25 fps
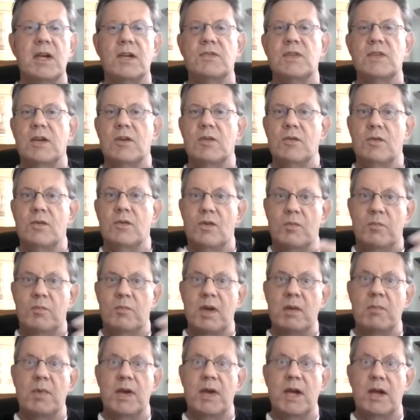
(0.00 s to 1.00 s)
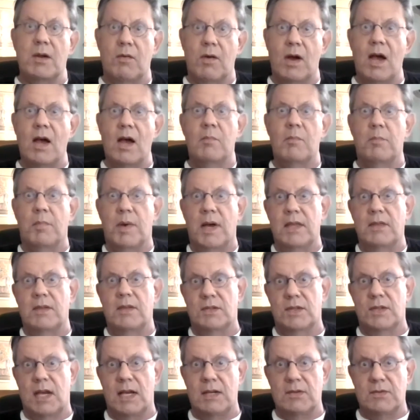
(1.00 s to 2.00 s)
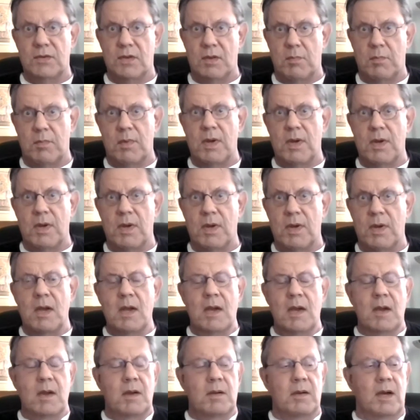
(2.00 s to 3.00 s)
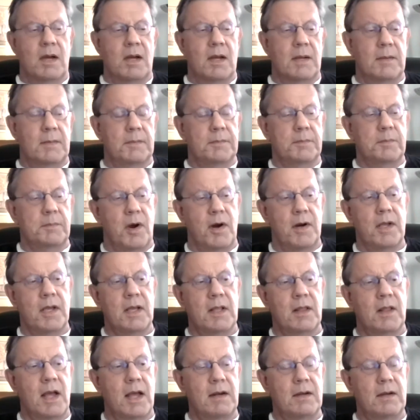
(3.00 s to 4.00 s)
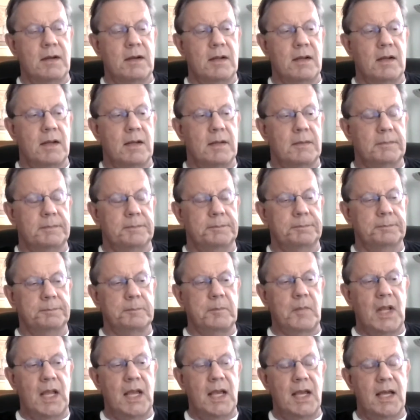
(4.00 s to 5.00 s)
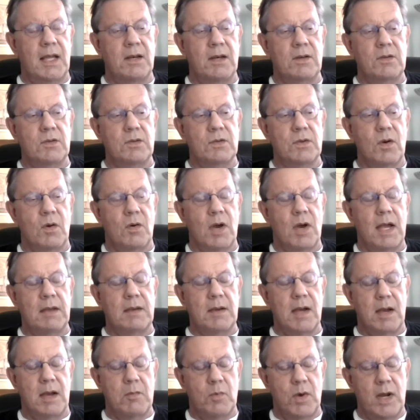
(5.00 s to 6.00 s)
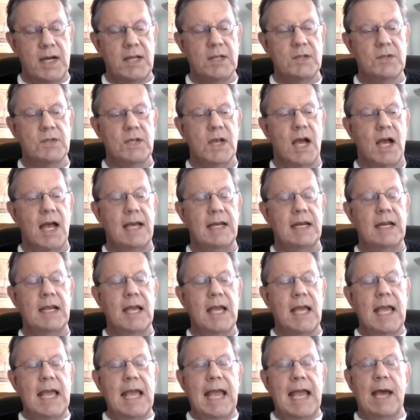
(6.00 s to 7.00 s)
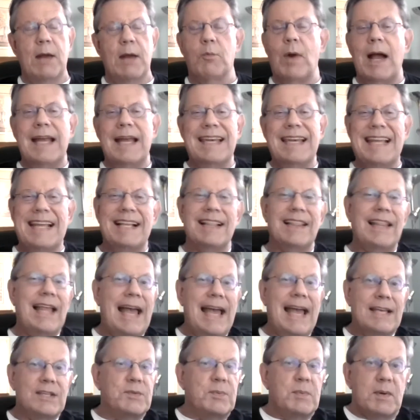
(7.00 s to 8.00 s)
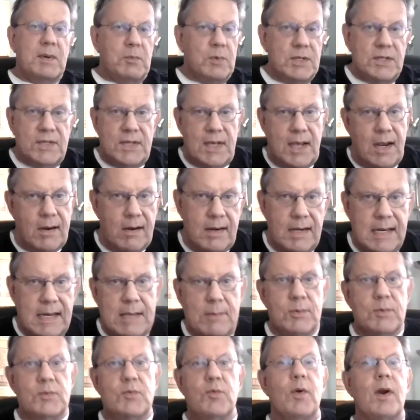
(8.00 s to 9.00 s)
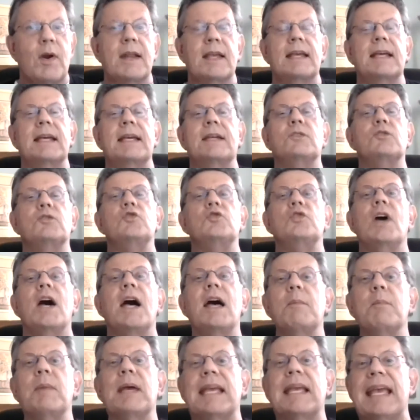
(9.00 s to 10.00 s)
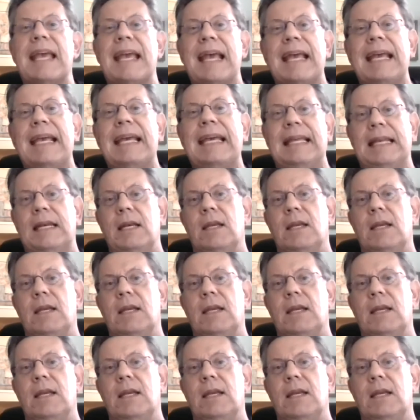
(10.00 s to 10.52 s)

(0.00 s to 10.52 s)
I knew there'd be a big crowd by the size of the parking lot. And so I went inside, and Rodney Glassman was there, and he was running against John McCain